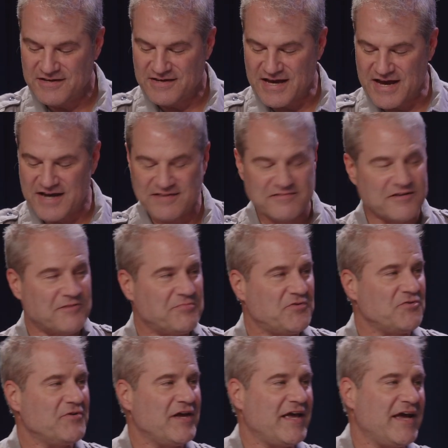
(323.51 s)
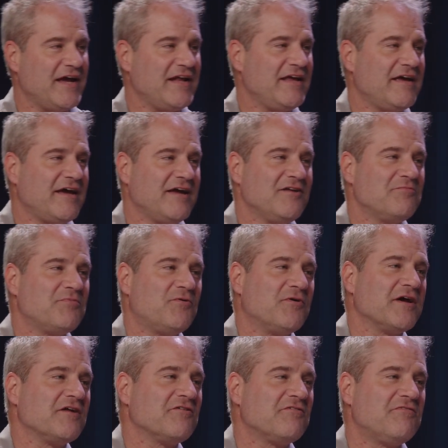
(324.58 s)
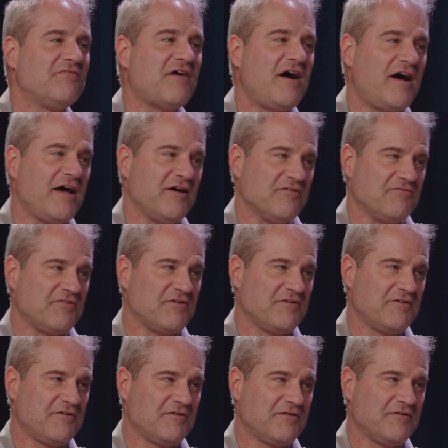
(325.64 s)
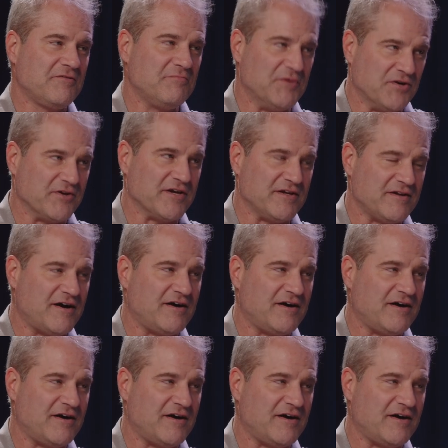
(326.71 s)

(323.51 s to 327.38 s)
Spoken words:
adds up to $88.5 million.